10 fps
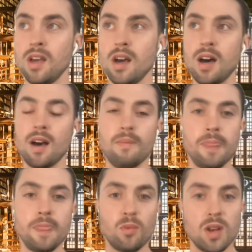
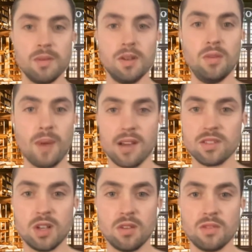One of the new
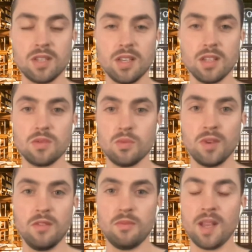milestones is
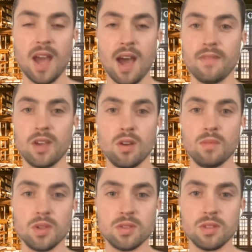we've been having
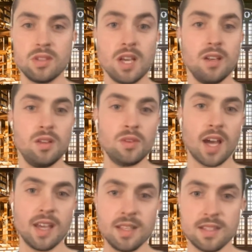almost 10 new
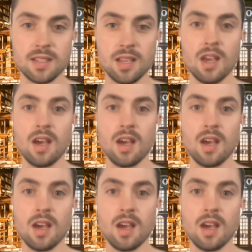clients